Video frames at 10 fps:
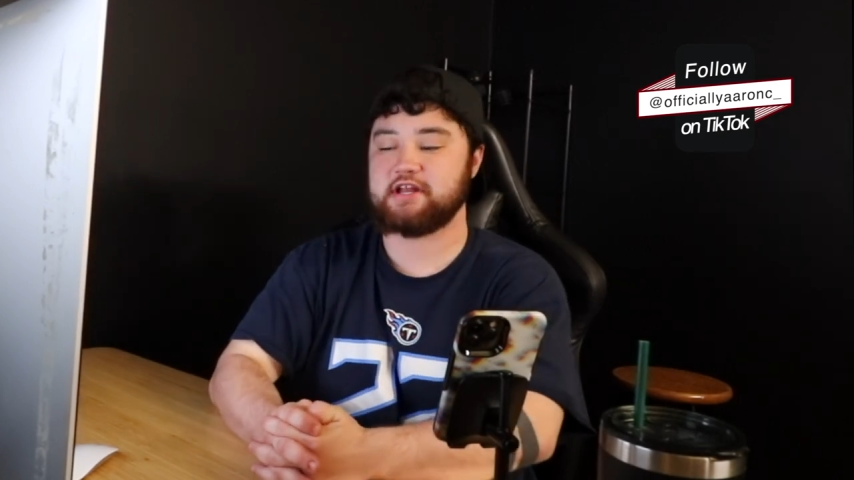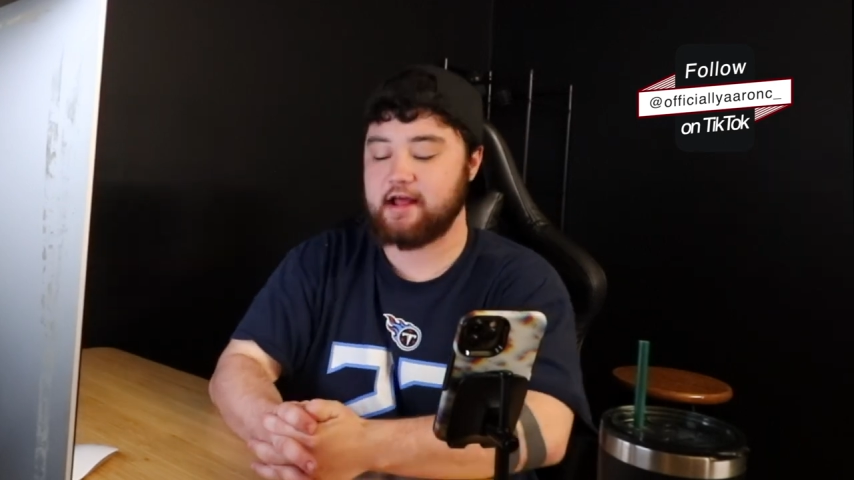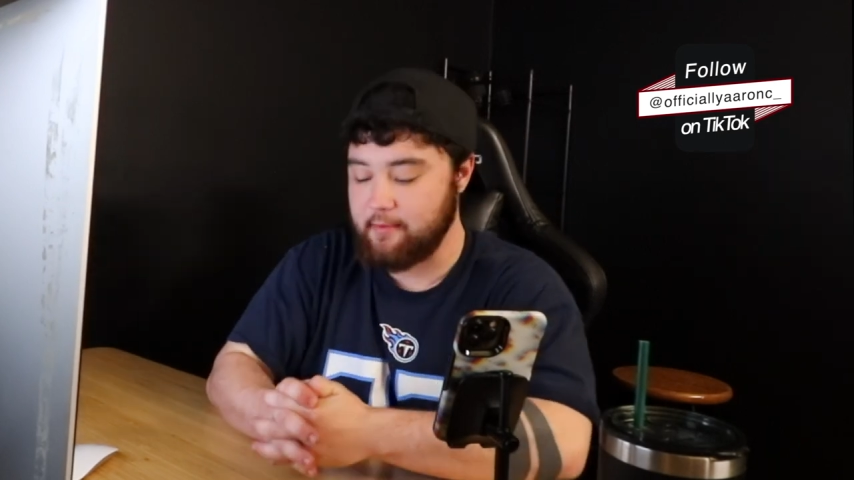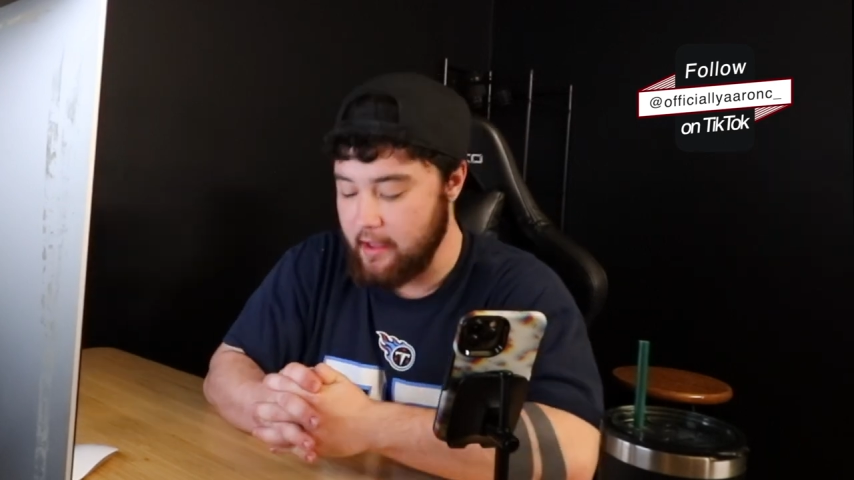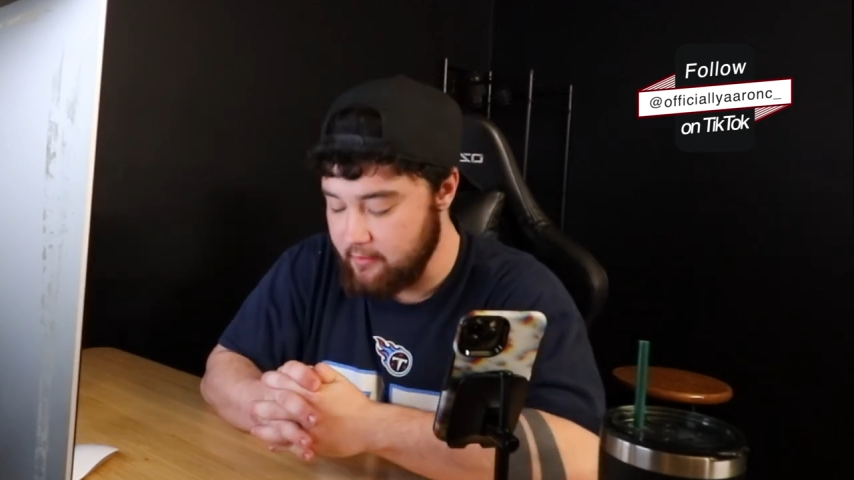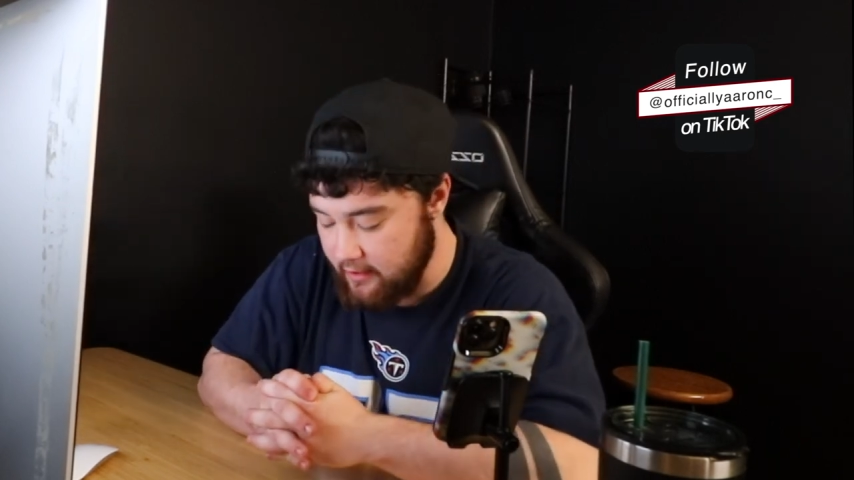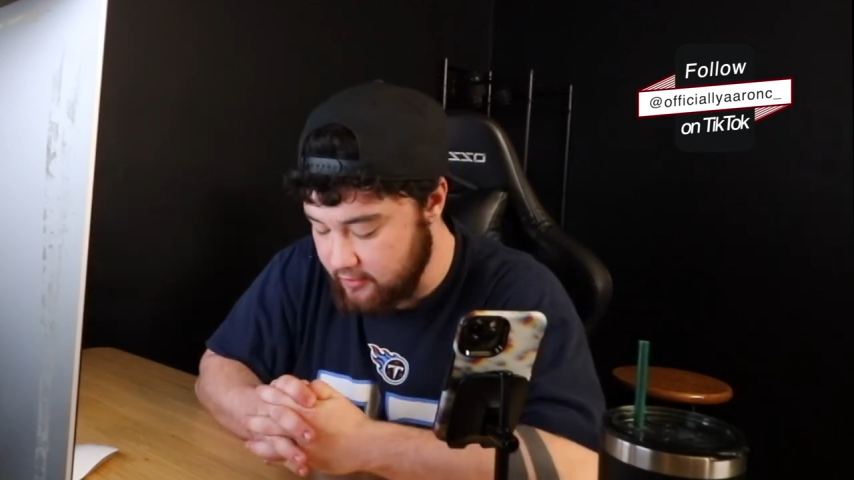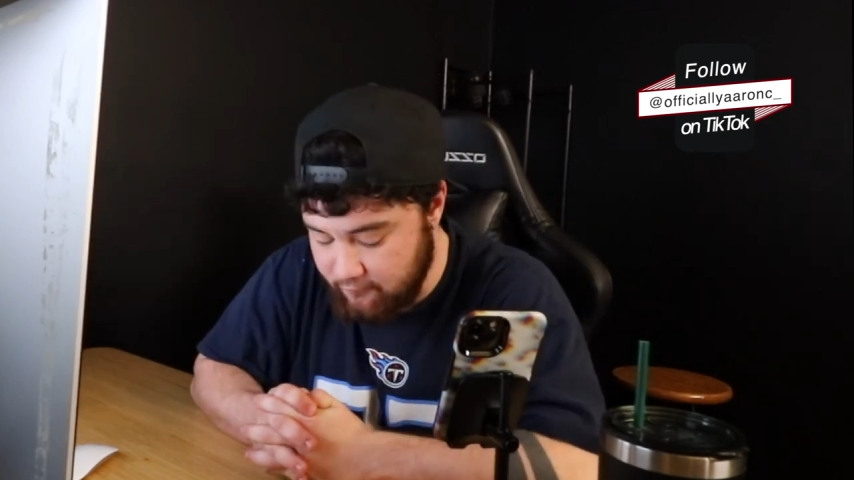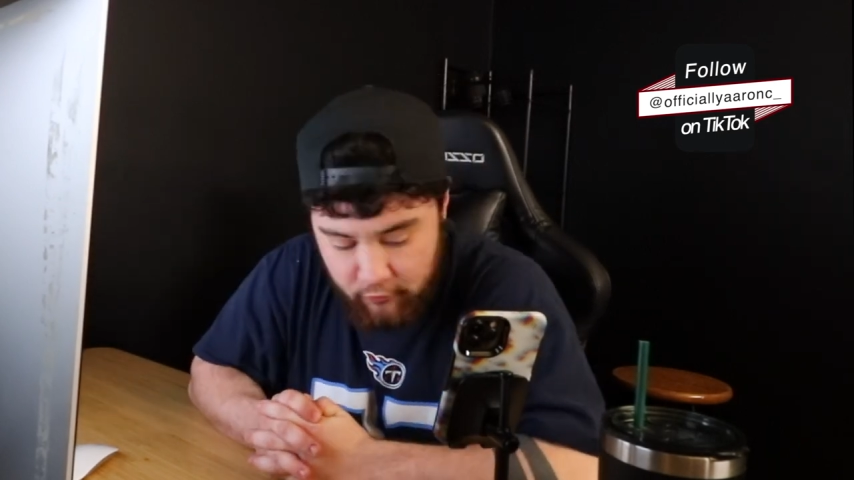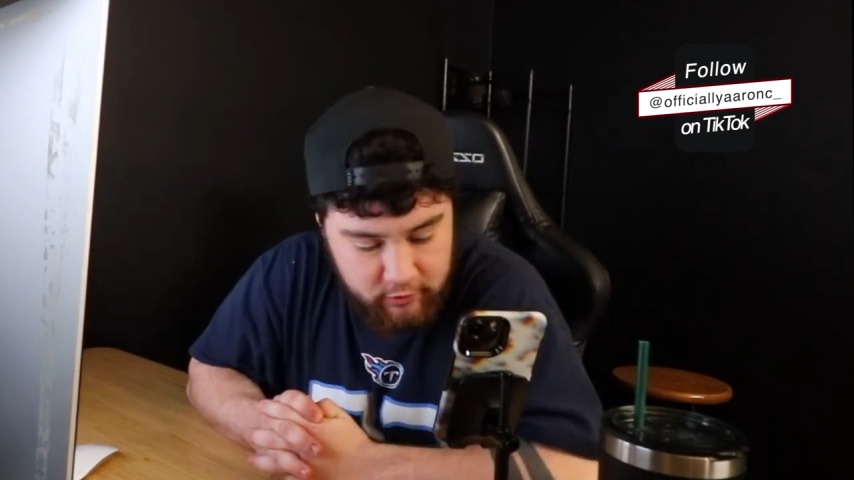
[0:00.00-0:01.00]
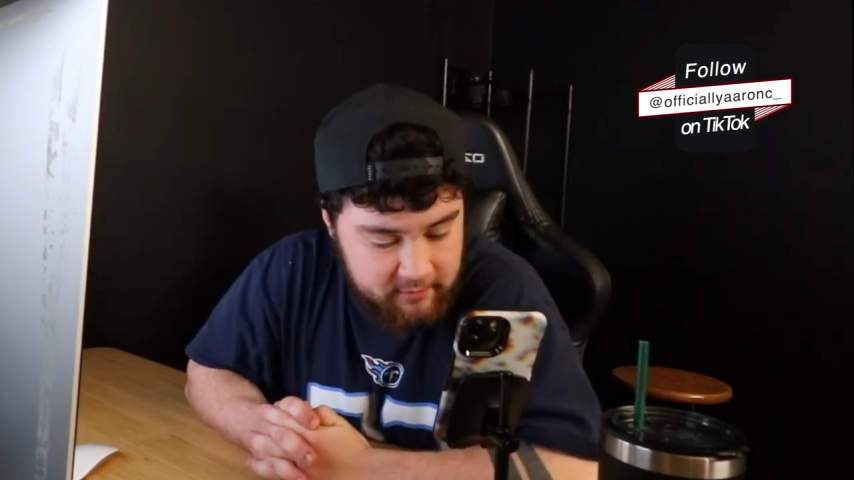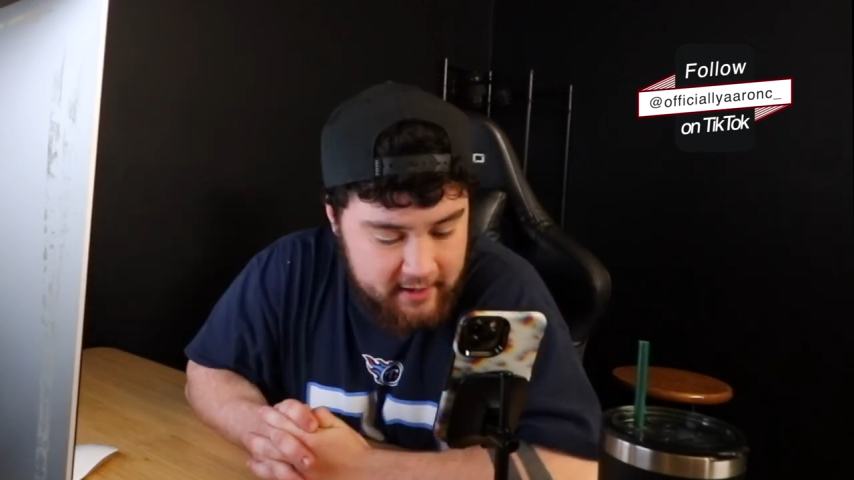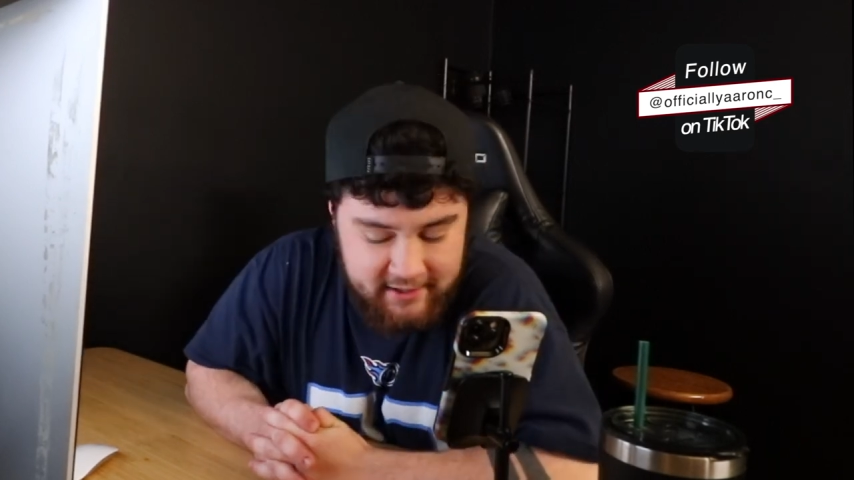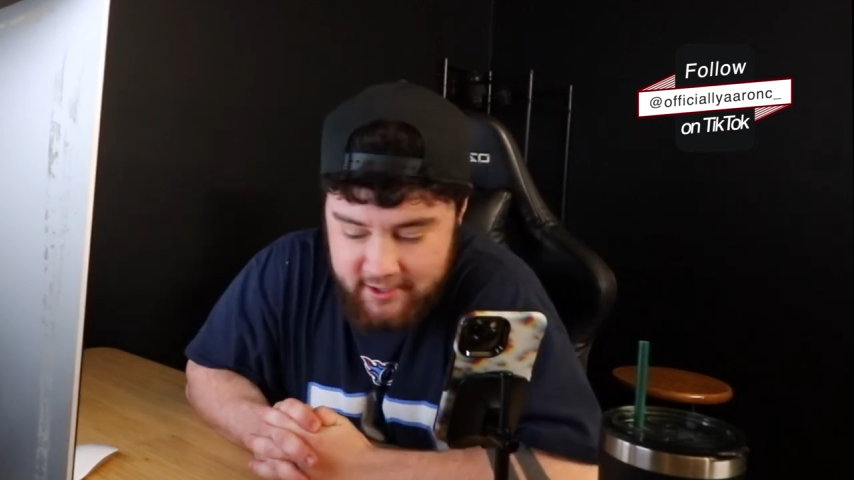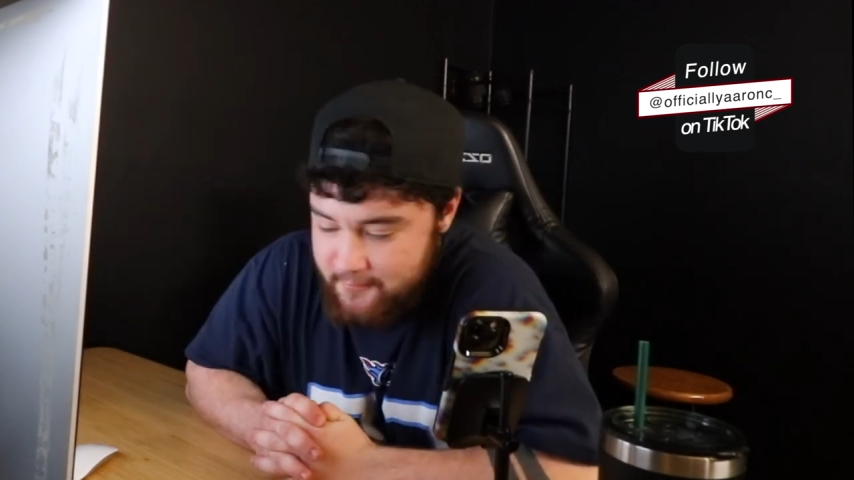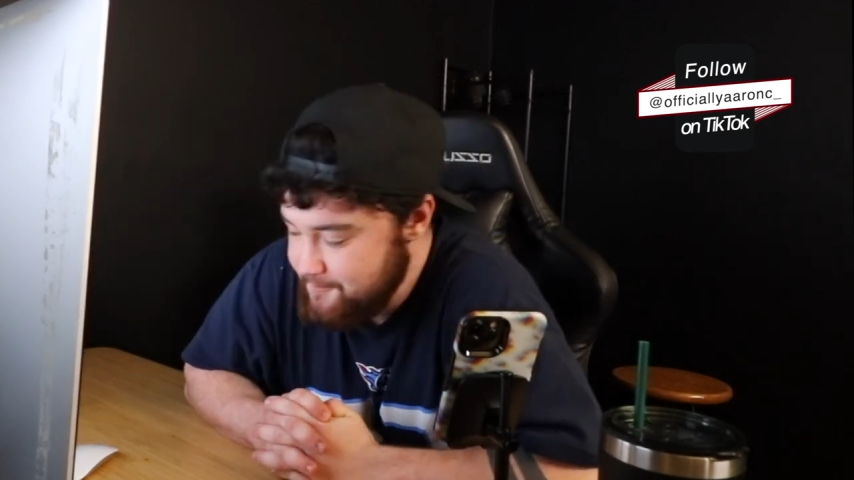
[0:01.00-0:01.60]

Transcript: and I, I, I look forward to meeting you.